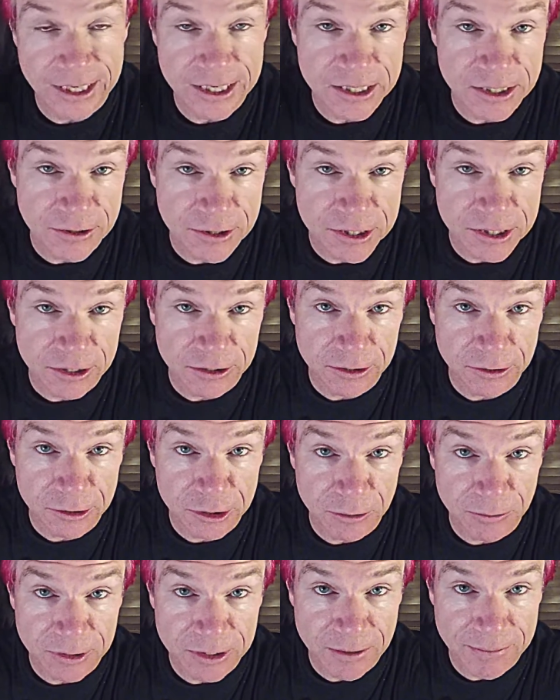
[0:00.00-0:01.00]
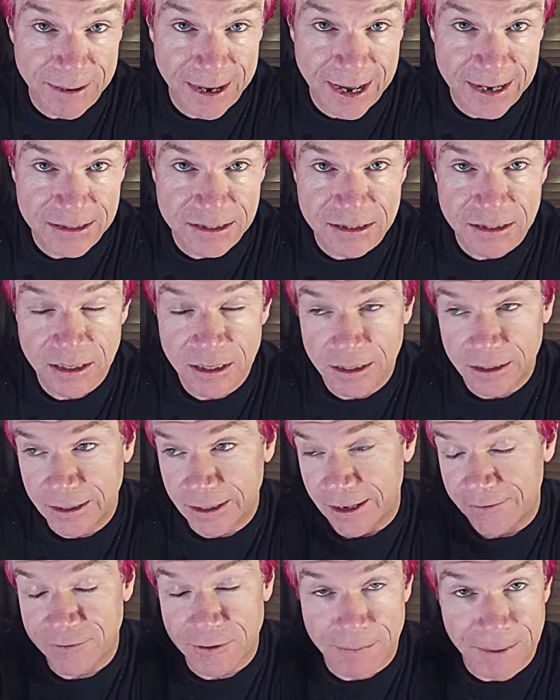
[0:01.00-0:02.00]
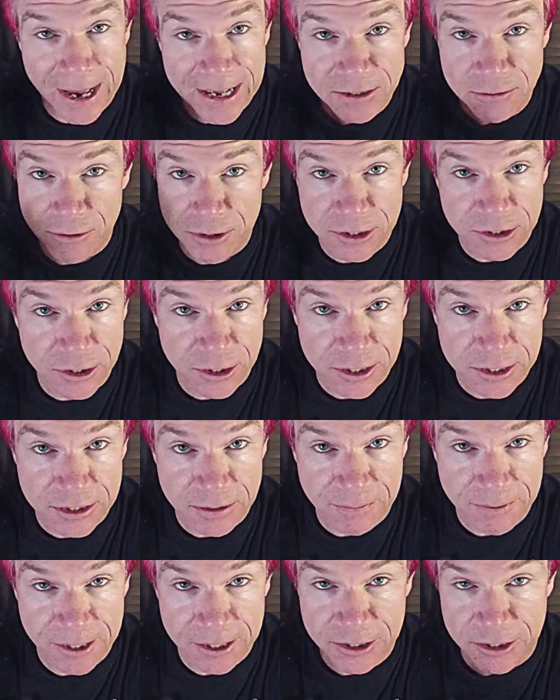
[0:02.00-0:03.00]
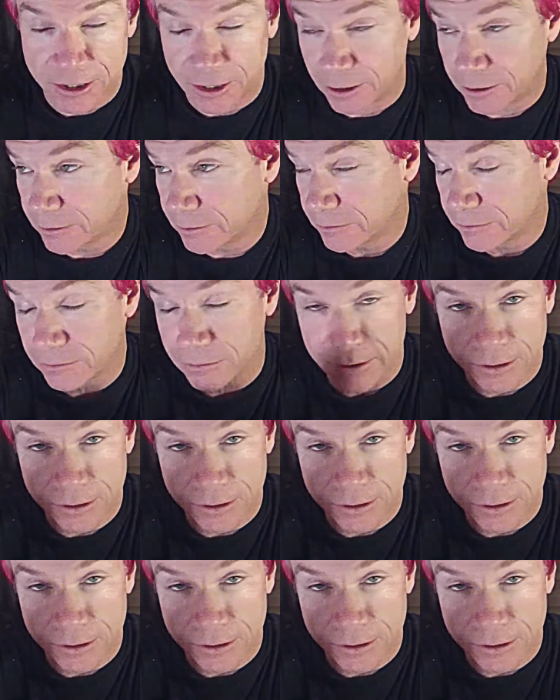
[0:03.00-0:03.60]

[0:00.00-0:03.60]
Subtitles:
Is there a solution with the bats? If the bats were as good as the pitching,